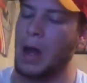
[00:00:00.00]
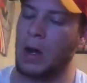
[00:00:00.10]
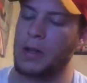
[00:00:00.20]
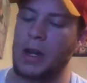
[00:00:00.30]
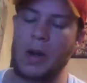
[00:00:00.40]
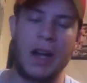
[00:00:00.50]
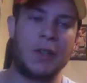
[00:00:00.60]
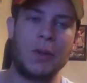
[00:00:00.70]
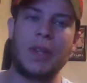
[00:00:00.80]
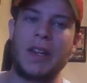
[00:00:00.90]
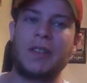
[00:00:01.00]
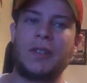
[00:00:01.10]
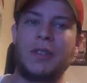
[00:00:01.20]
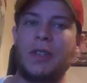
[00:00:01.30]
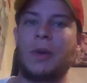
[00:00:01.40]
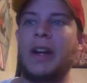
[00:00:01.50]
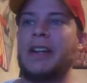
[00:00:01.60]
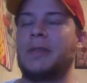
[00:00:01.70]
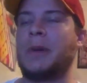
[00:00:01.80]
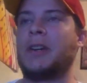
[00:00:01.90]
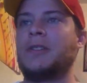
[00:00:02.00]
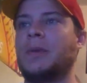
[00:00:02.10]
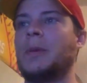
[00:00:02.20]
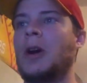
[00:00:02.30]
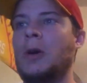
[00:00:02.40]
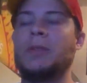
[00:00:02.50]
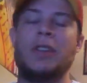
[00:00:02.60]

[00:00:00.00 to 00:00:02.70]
Although I do think this is a great experience for Mahomes,